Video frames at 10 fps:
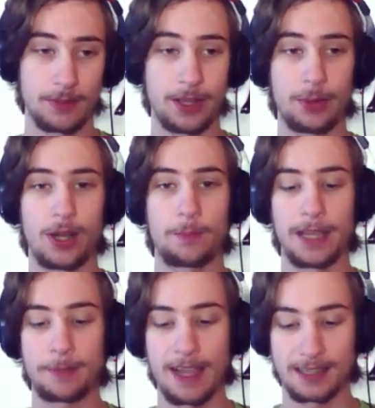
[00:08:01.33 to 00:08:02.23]
then we got
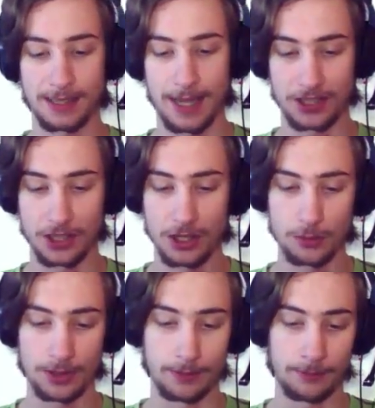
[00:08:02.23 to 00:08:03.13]
Big Bang Slash
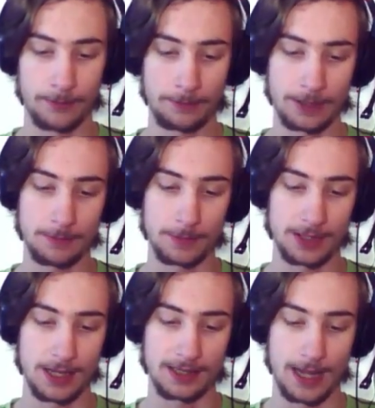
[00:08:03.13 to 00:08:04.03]
with a
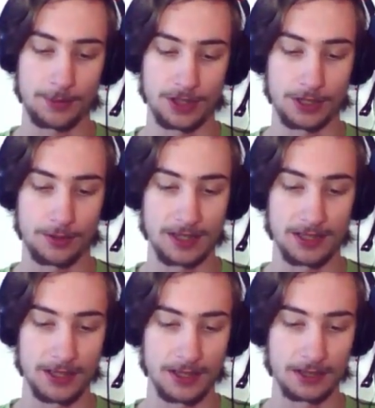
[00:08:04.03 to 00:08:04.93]
15% damage increase.
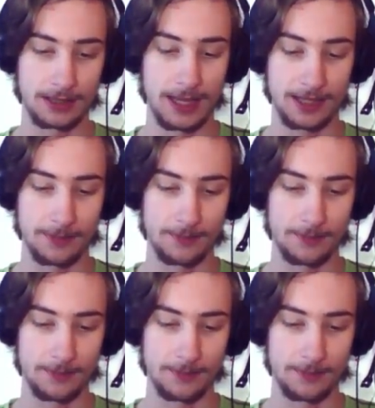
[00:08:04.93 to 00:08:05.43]
Kick!